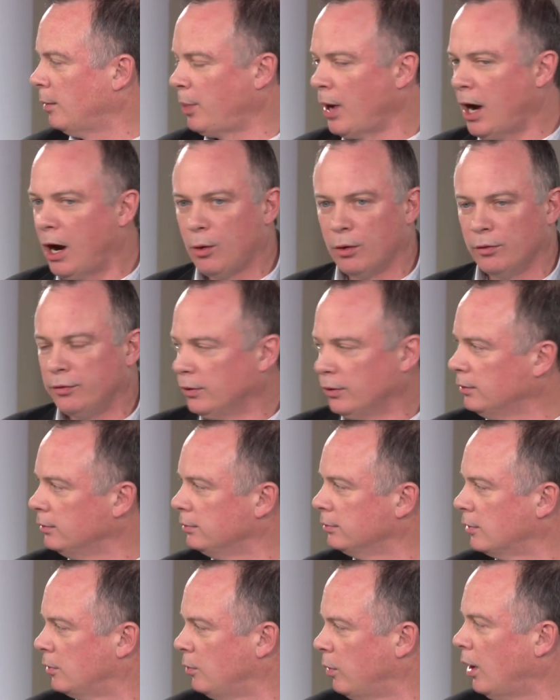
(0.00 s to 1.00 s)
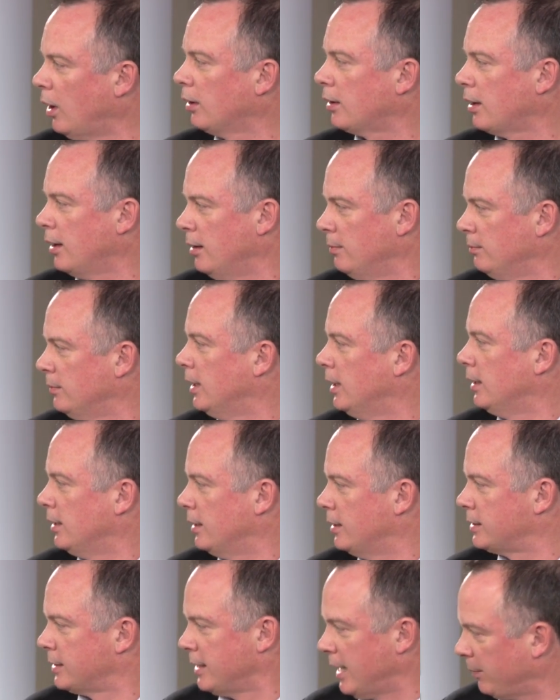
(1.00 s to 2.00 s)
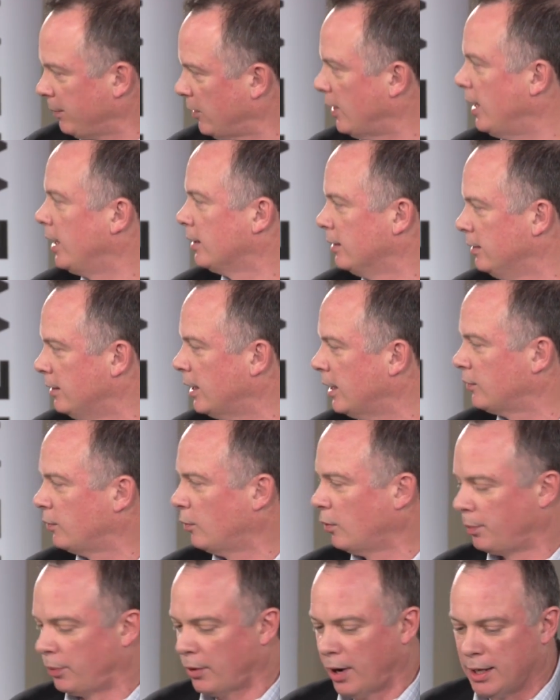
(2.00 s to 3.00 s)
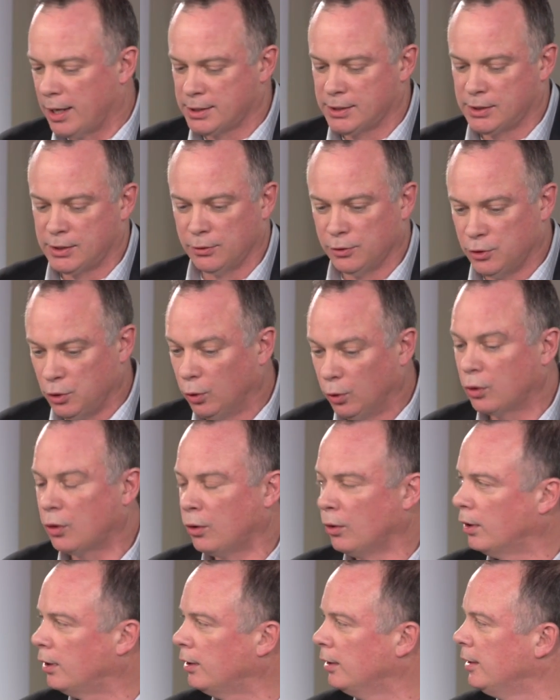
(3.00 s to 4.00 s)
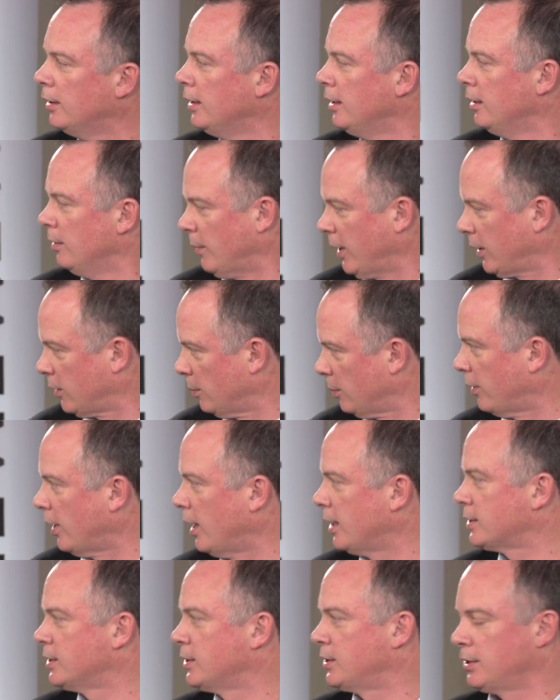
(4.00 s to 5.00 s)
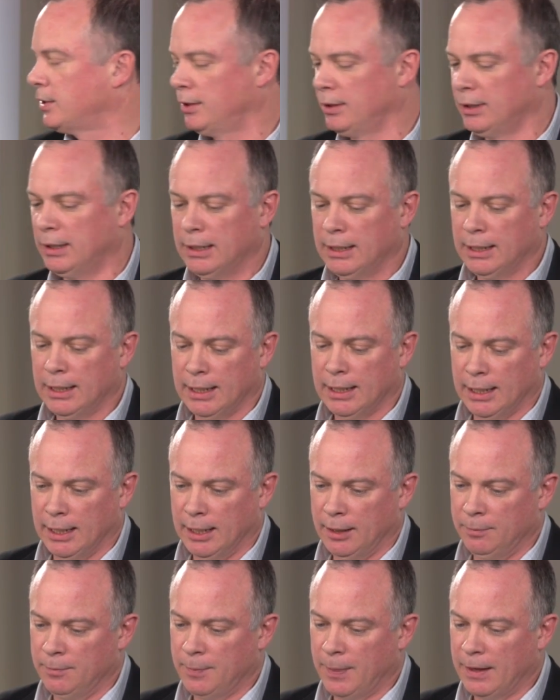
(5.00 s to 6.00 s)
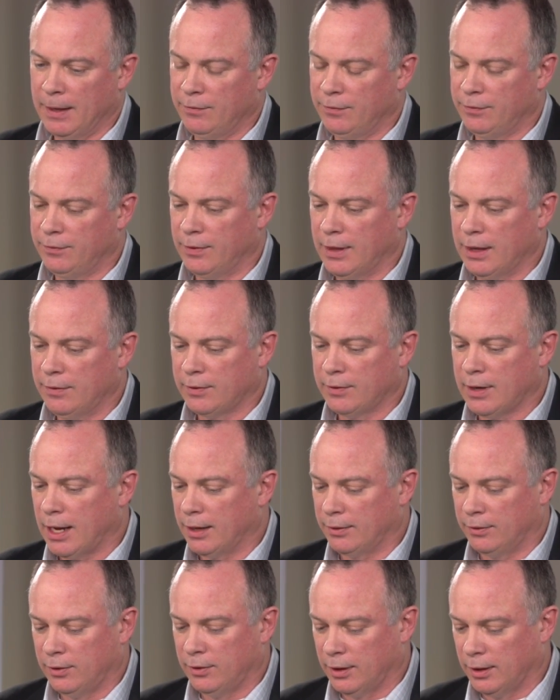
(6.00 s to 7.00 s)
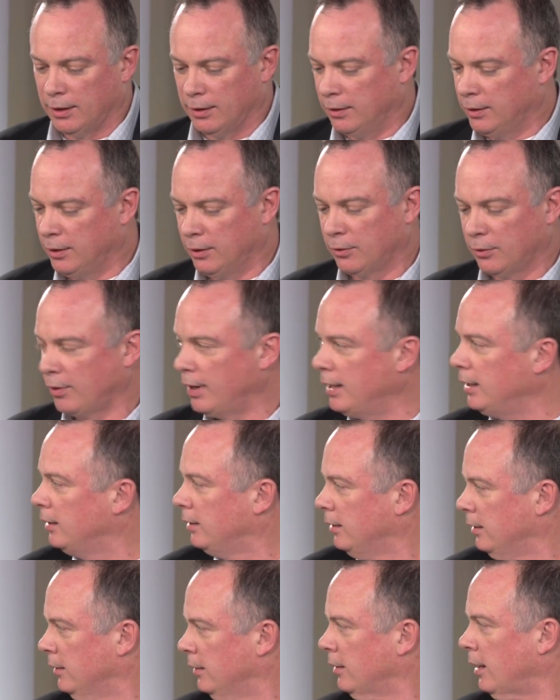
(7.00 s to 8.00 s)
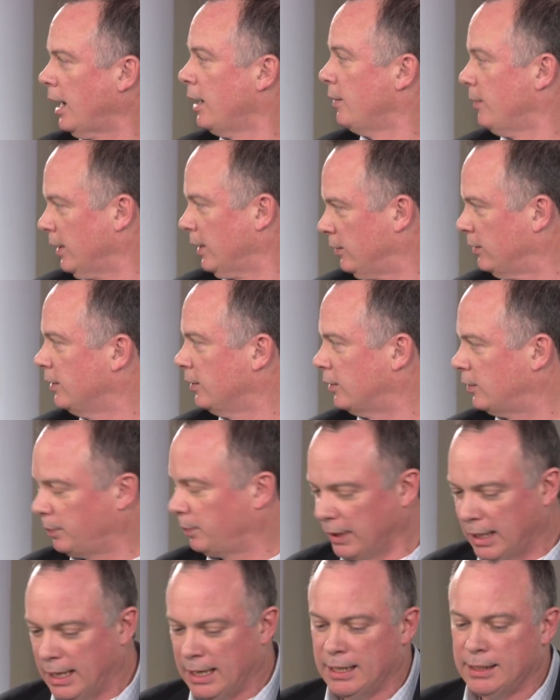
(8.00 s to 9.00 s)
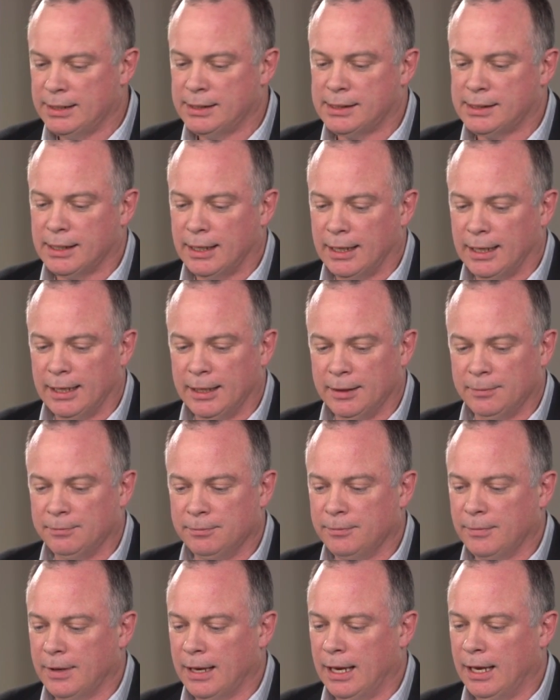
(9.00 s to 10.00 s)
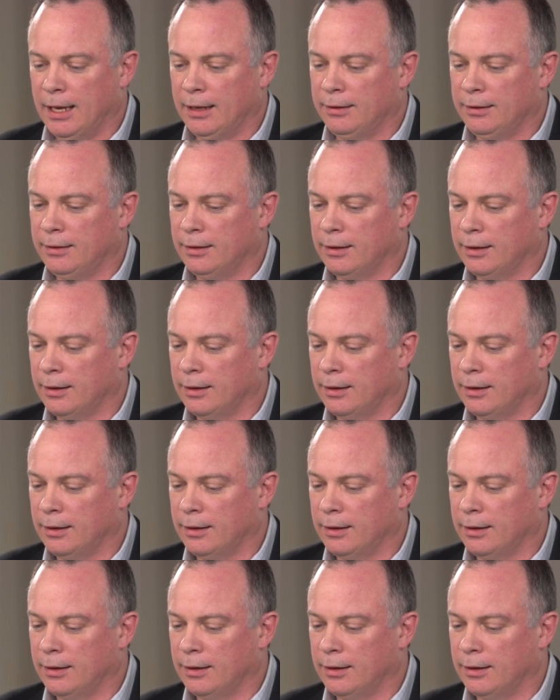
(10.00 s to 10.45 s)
powerful Qualcomm Snapdragon S4 processor, dual-core microprocessor. They've got great high-res displays and